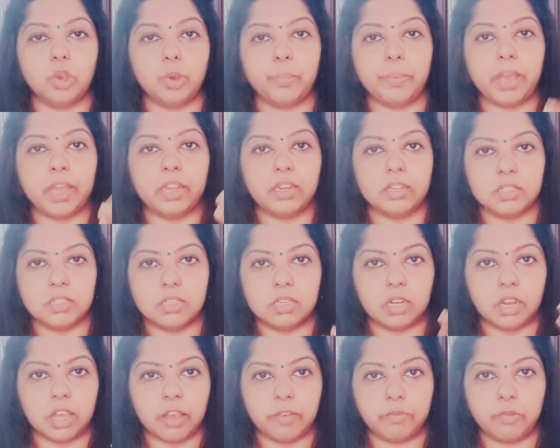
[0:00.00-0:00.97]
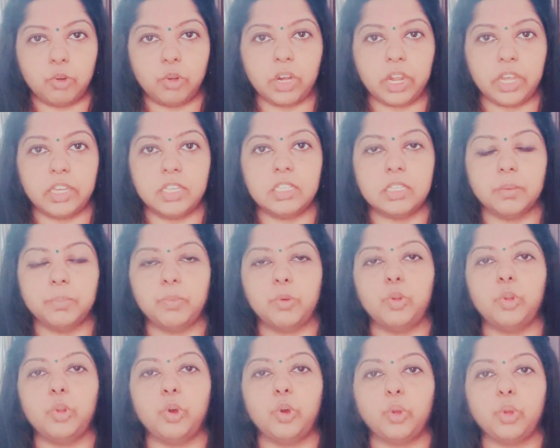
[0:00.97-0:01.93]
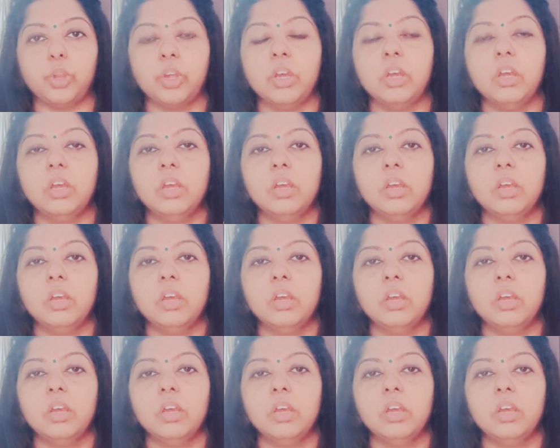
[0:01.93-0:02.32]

Your manager have to write upon, or